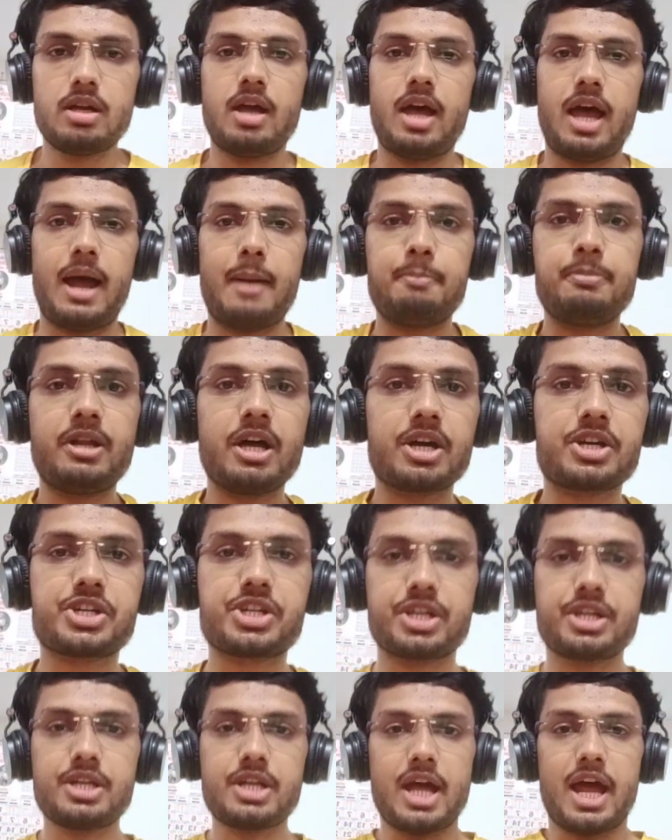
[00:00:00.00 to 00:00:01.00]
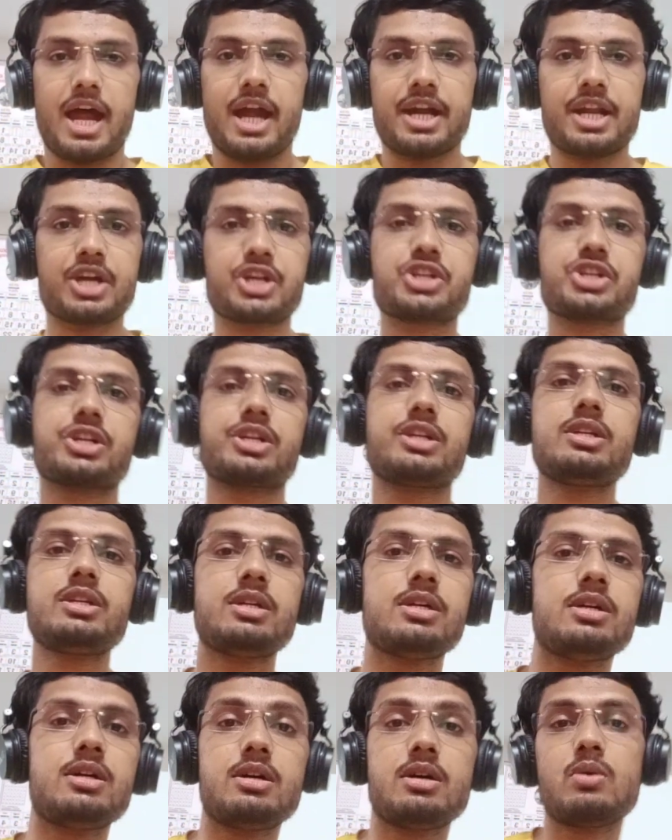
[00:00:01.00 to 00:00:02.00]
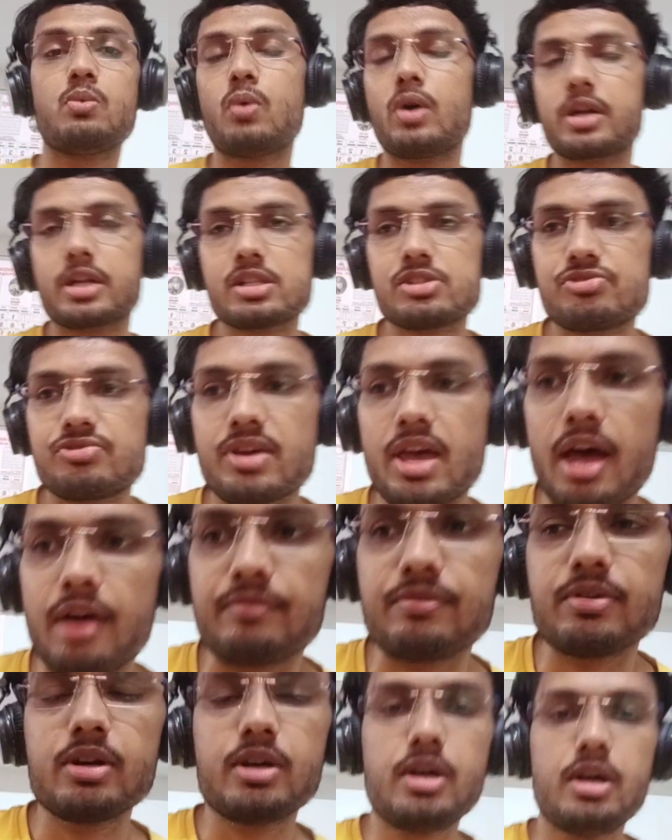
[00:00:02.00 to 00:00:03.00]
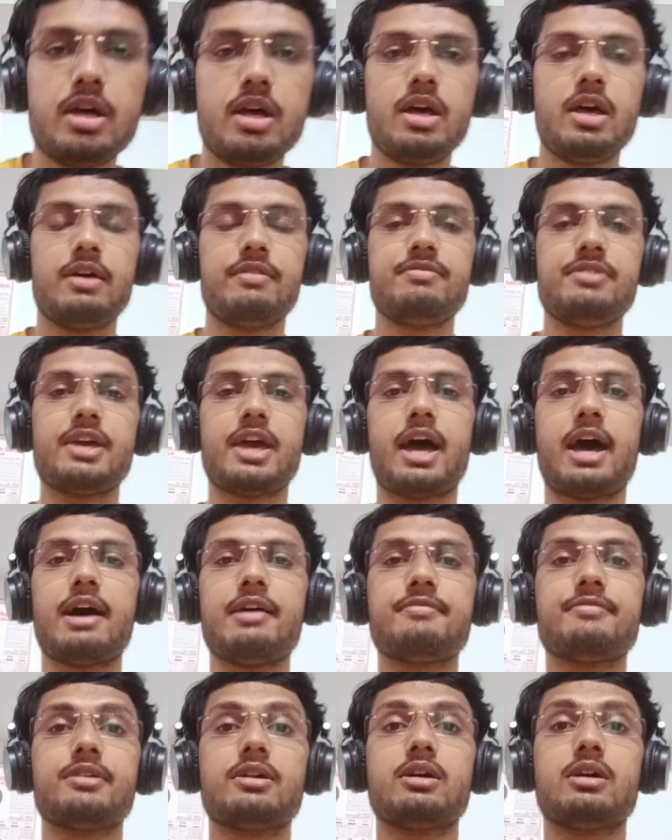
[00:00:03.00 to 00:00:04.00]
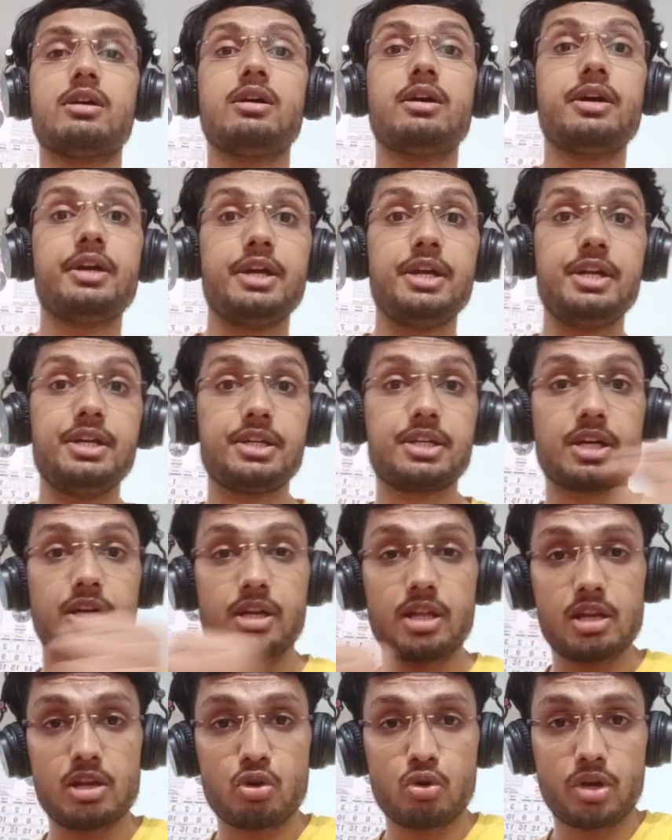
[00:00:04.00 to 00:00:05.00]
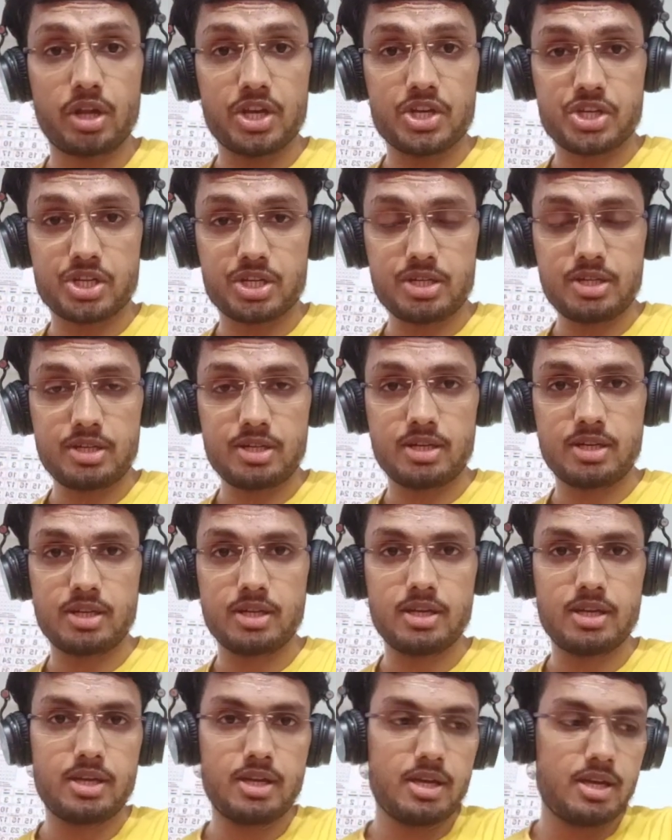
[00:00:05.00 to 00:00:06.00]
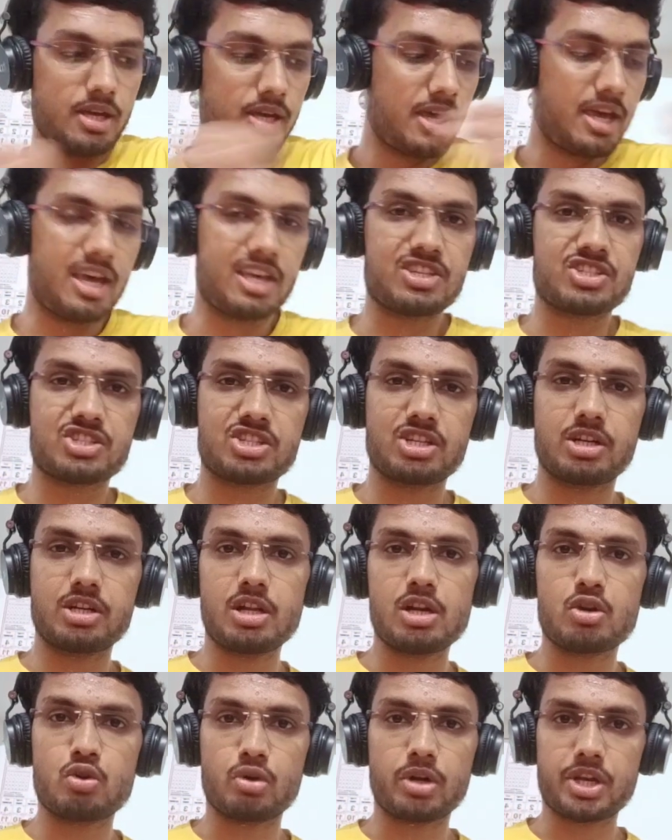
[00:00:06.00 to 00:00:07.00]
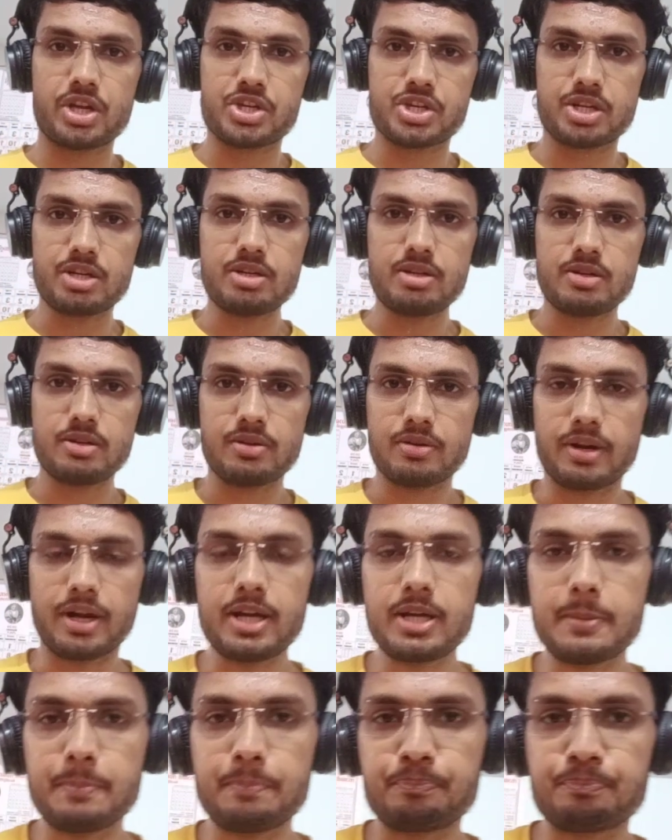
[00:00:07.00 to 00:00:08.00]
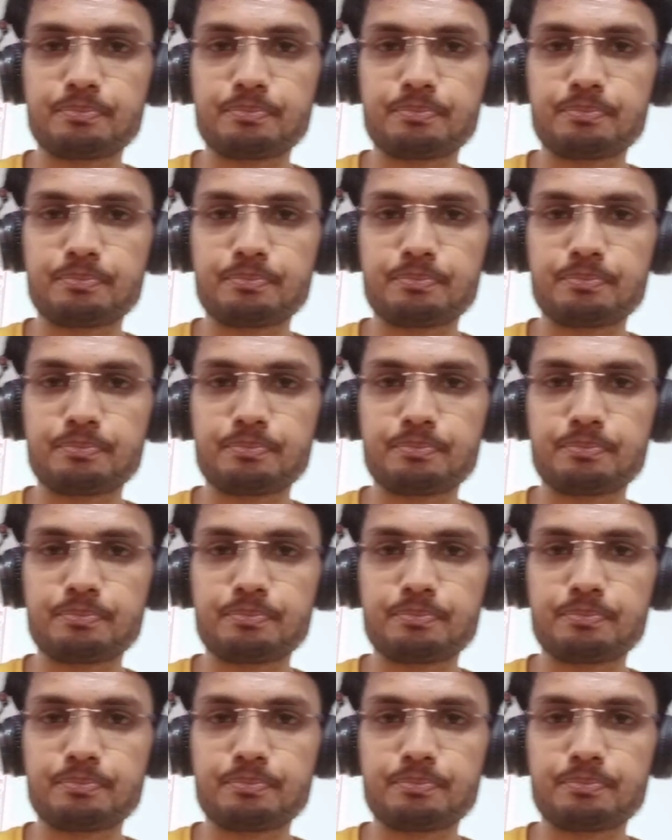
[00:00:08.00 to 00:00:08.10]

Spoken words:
Abduction, adduction. What else we have? We have internal rotation, external rotation, right?